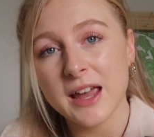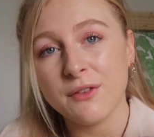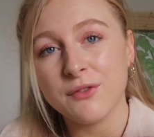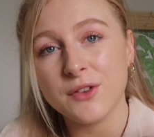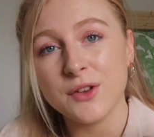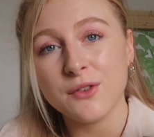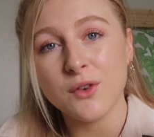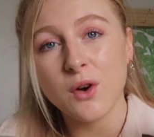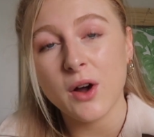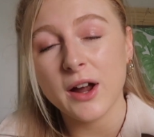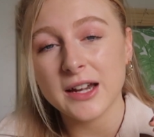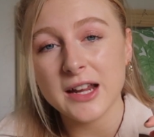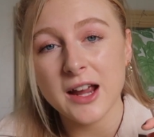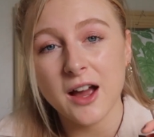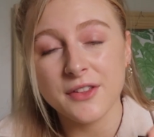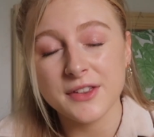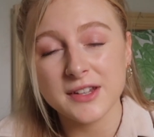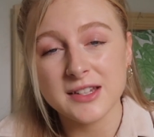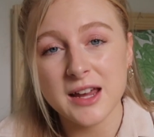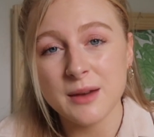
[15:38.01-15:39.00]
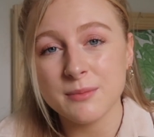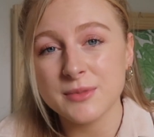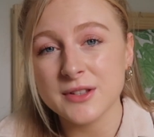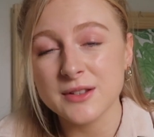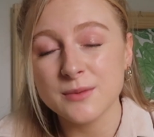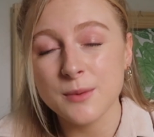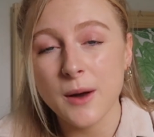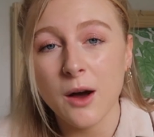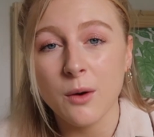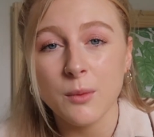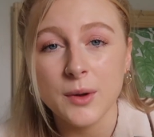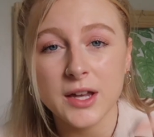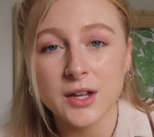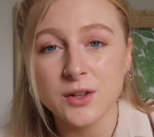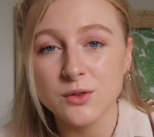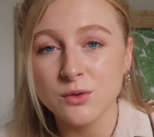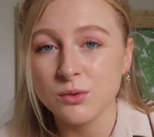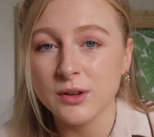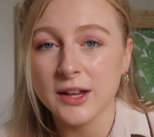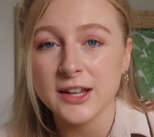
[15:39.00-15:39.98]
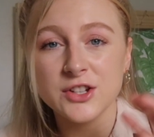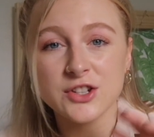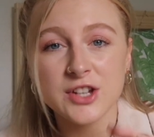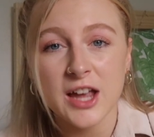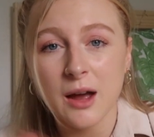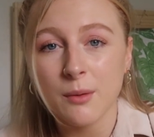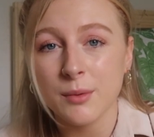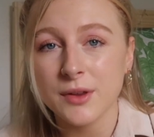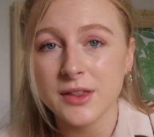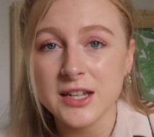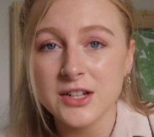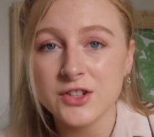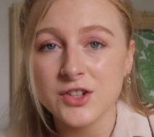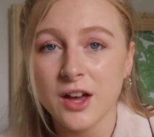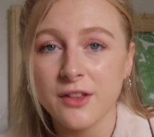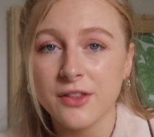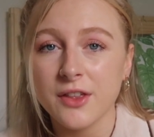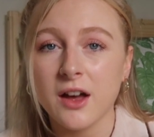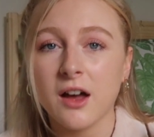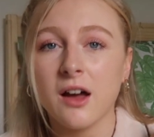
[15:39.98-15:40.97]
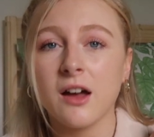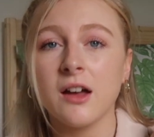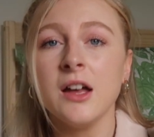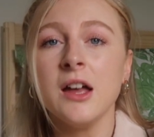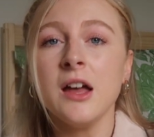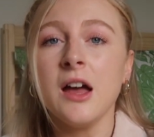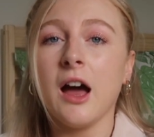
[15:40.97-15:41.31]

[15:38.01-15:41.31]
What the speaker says: if you've got any other tips as well, we can all like share with each other.